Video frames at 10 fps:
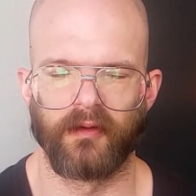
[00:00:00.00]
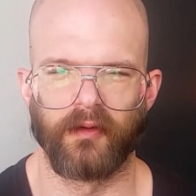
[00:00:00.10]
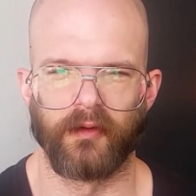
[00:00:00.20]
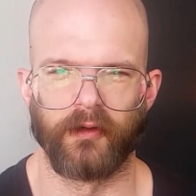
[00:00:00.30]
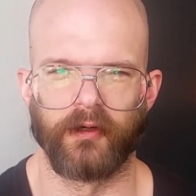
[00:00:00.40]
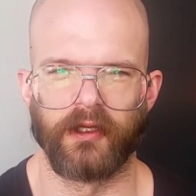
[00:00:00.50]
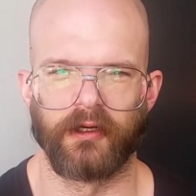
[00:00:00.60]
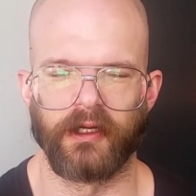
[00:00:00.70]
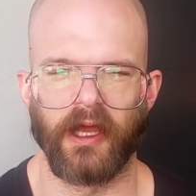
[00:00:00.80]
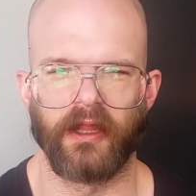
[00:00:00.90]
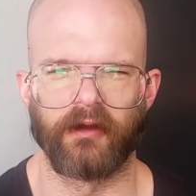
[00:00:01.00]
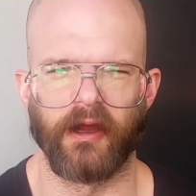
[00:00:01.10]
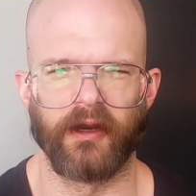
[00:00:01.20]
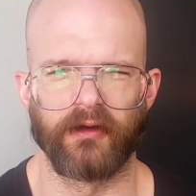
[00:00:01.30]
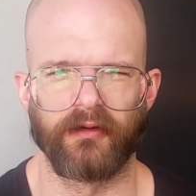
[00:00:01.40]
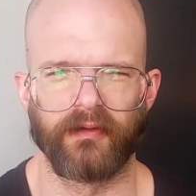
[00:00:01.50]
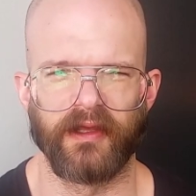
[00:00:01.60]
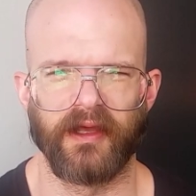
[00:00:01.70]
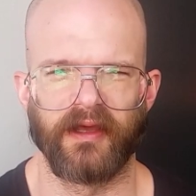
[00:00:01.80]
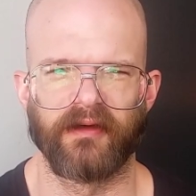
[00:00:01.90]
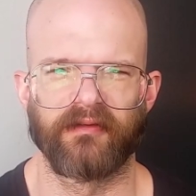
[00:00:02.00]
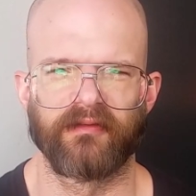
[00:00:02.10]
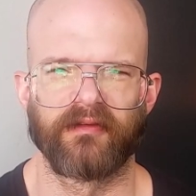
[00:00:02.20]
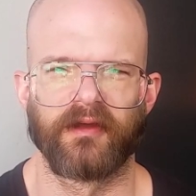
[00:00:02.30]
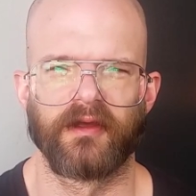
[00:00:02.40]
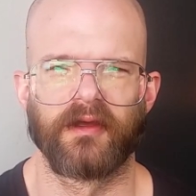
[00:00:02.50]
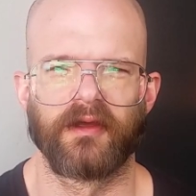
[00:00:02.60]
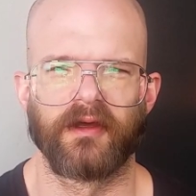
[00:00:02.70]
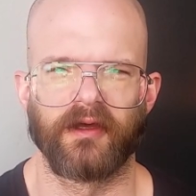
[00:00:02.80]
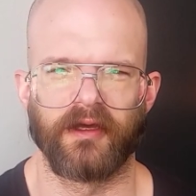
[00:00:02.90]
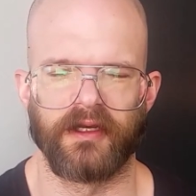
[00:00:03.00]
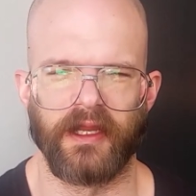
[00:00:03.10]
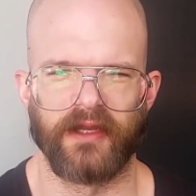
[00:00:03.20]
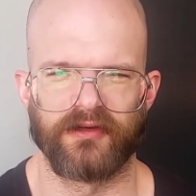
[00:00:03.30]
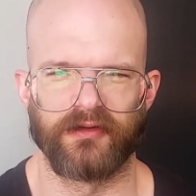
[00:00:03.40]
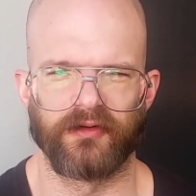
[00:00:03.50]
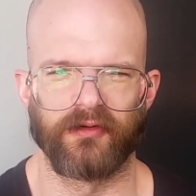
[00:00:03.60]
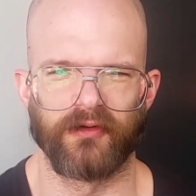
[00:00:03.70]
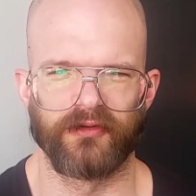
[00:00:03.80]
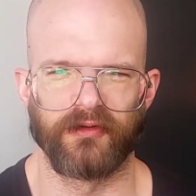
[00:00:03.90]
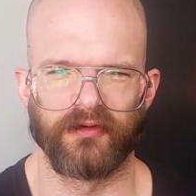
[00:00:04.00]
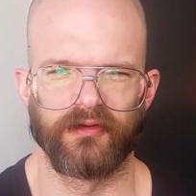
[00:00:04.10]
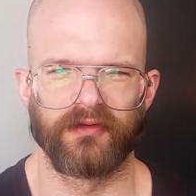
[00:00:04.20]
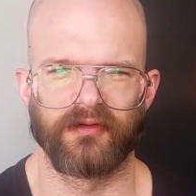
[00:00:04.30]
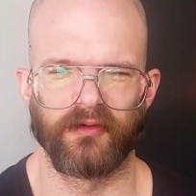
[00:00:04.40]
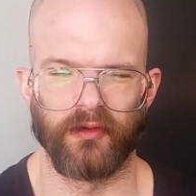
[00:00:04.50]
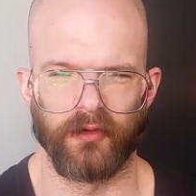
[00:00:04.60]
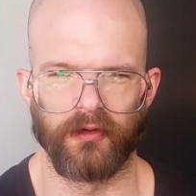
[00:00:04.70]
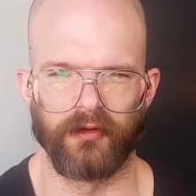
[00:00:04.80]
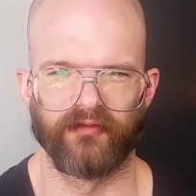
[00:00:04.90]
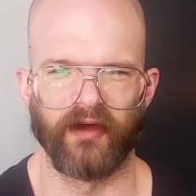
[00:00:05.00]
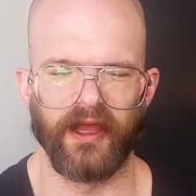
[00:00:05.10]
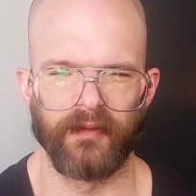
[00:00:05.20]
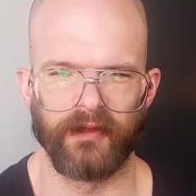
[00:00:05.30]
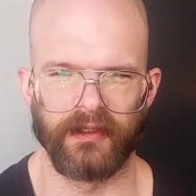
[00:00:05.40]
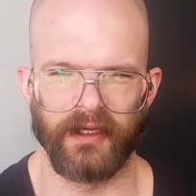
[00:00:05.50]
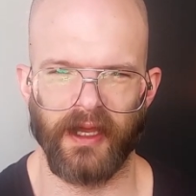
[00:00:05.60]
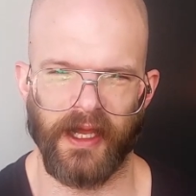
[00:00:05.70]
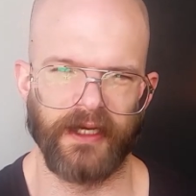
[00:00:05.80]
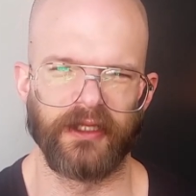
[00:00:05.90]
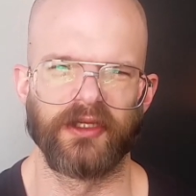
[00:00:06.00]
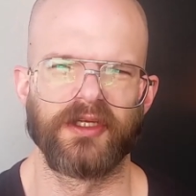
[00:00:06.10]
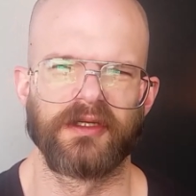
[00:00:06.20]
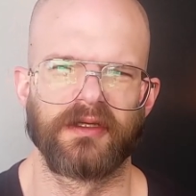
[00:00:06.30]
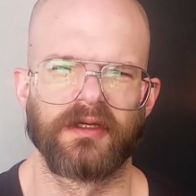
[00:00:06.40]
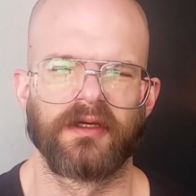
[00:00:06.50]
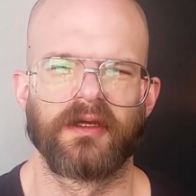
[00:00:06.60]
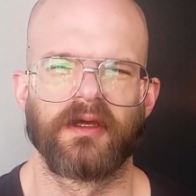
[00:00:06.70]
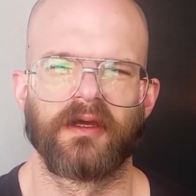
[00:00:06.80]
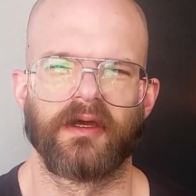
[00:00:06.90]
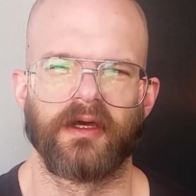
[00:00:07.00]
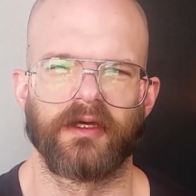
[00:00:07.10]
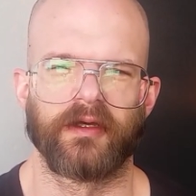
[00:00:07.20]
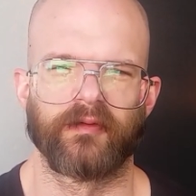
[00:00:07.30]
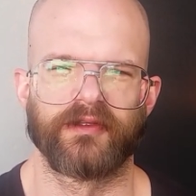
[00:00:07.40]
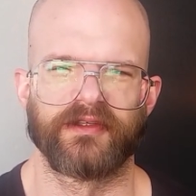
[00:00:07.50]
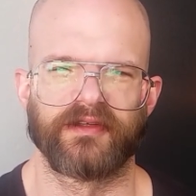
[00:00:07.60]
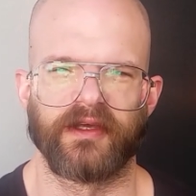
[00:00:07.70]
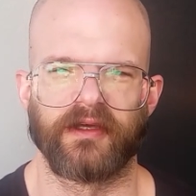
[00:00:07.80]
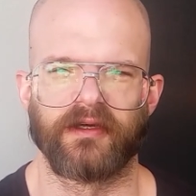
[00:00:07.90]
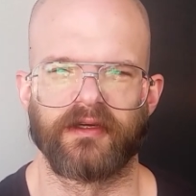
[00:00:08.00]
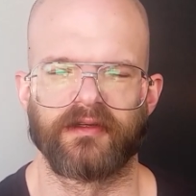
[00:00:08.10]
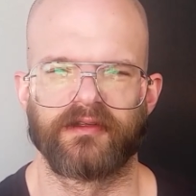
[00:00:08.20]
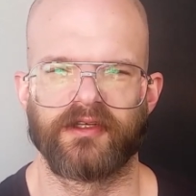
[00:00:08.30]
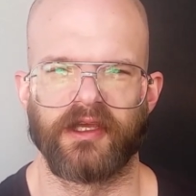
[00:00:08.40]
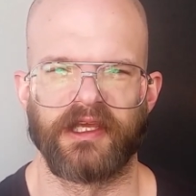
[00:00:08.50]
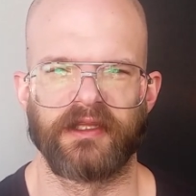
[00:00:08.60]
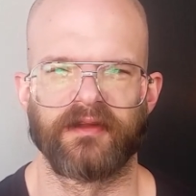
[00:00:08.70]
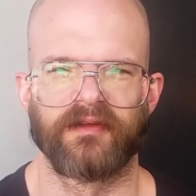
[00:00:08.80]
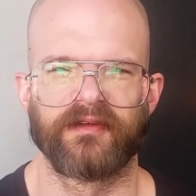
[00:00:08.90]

or here in Colorado we have Natural Grocers or Vitamin Cottage, which is like a chain